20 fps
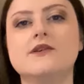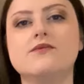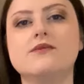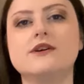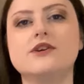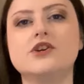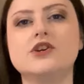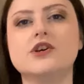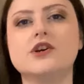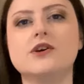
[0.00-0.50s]

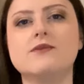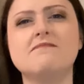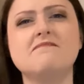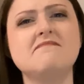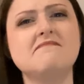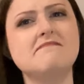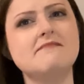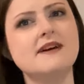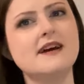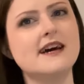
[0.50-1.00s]
which
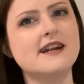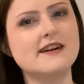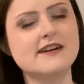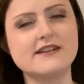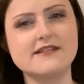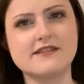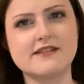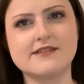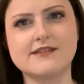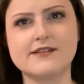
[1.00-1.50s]
I don't
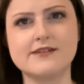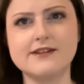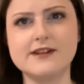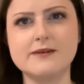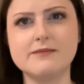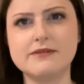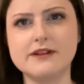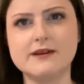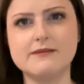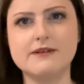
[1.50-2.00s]
necessarily
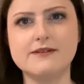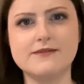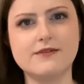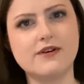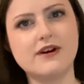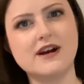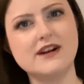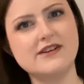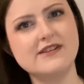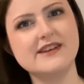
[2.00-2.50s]
blame you
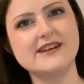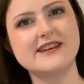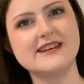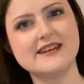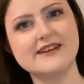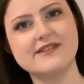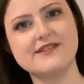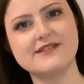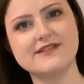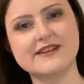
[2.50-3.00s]
for. I know that
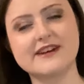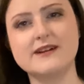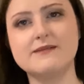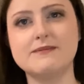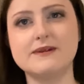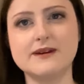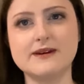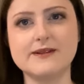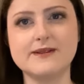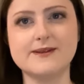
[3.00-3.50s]
heels can
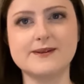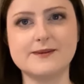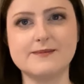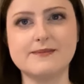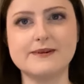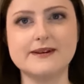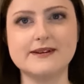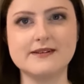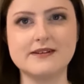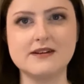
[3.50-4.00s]
be a little
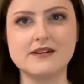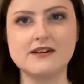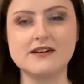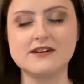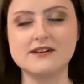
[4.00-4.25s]
bit